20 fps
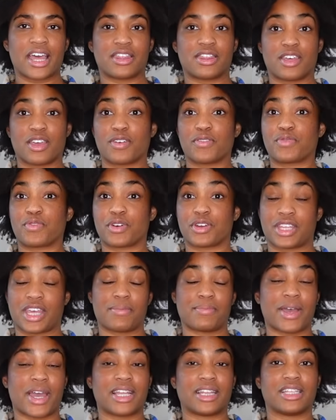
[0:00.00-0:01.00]
Therefore,
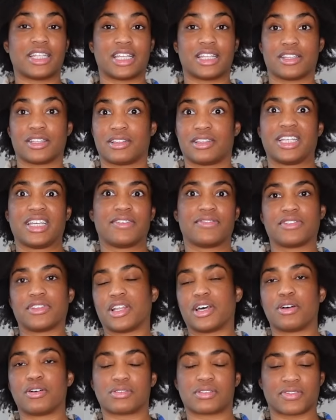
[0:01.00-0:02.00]
they might leave
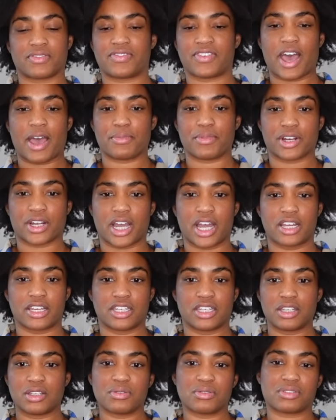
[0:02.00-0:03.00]
loads of fabric
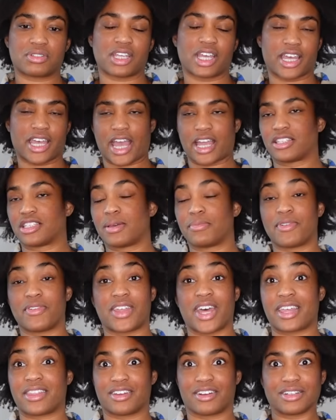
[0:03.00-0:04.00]
unused. Again, some of
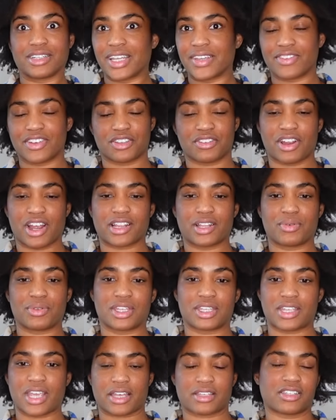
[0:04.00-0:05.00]
that they're leaving directly with
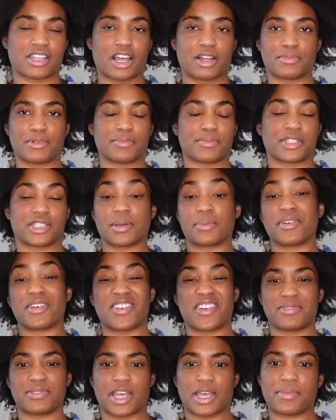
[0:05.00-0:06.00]
the textile mill, but some of
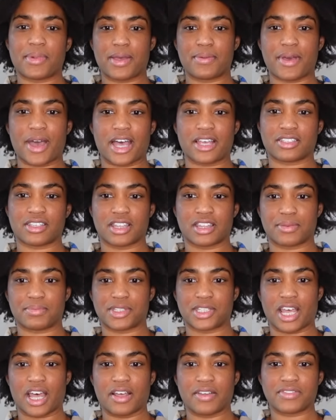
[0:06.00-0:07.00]
it they might pass on
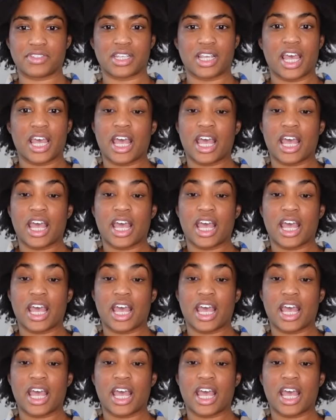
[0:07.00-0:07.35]
themselves.